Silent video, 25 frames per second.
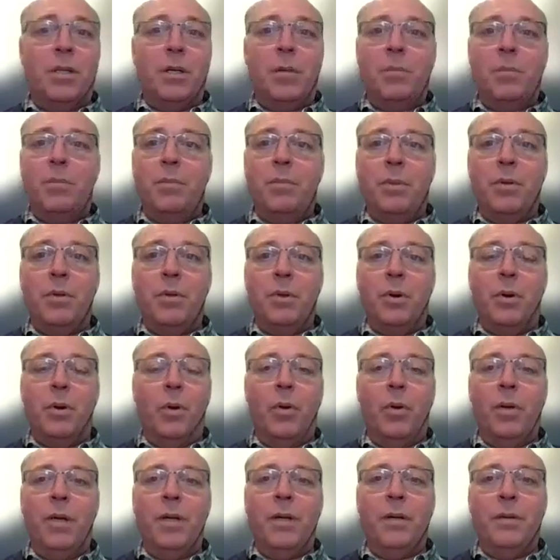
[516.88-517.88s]
up
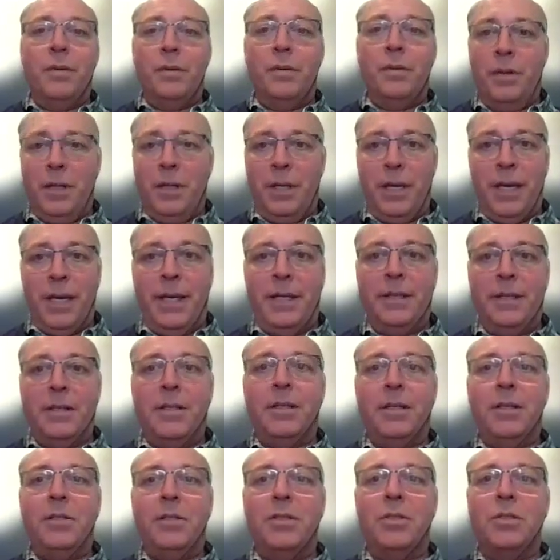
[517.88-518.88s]
earlier, again,
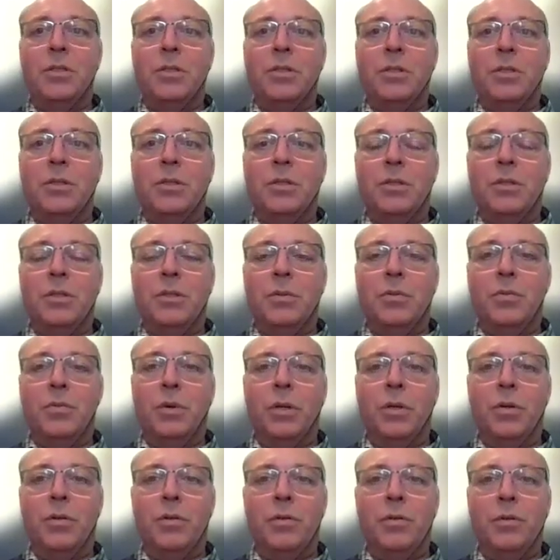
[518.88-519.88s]
it's
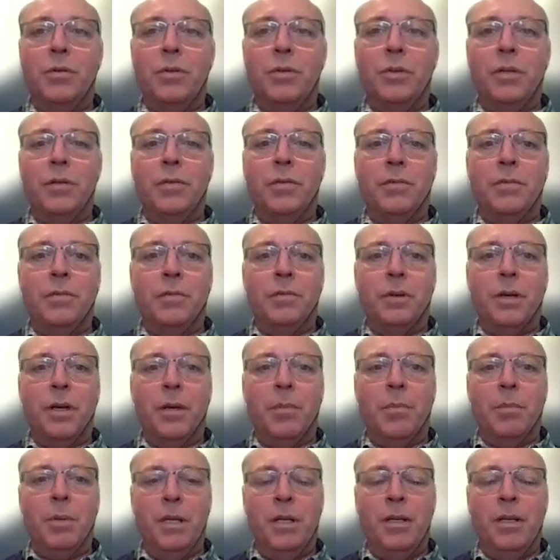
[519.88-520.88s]
wonderful if
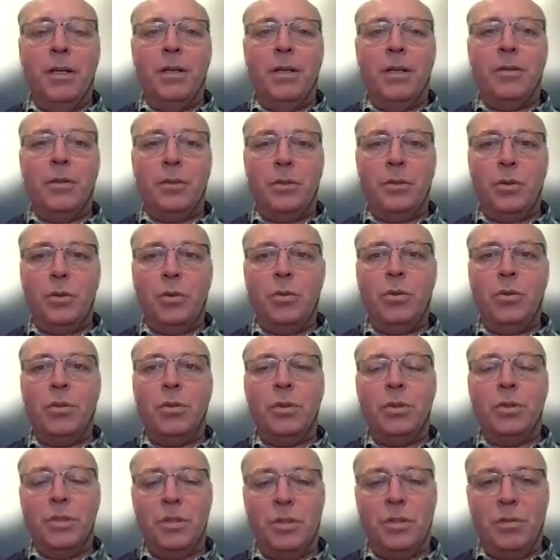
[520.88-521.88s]
a pediatric
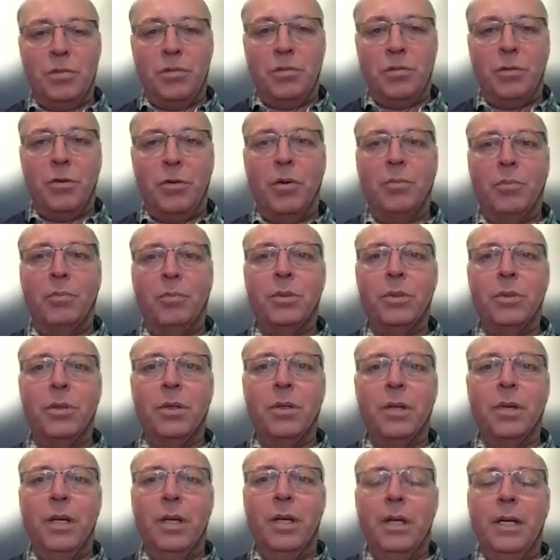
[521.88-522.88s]
surgeon is informed.
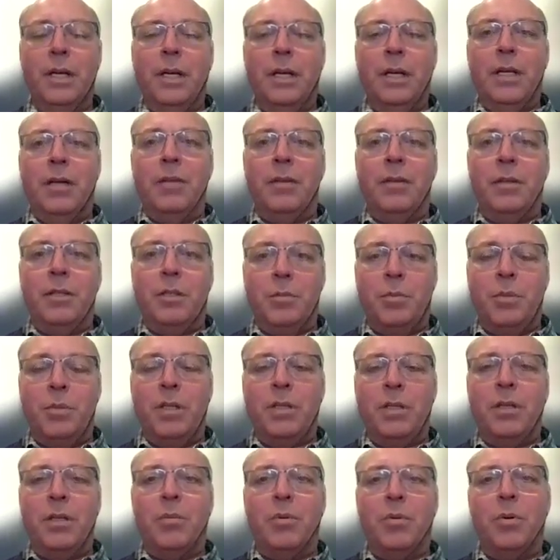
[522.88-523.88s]
If it's
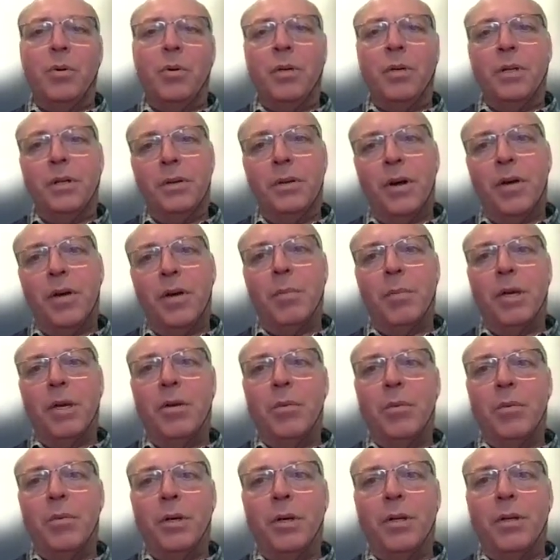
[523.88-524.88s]
picked up earlier, I
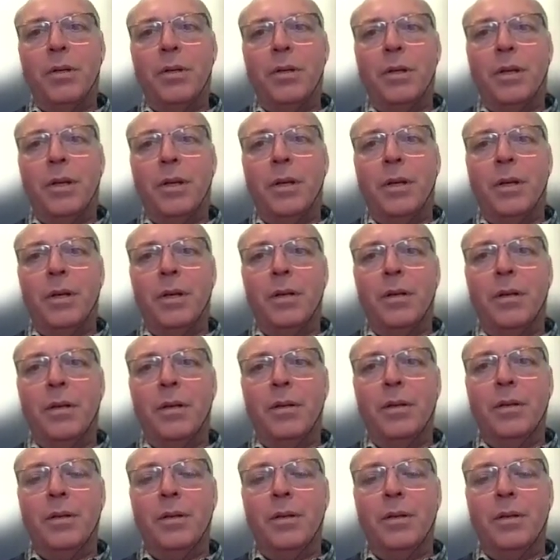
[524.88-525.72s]
mean when the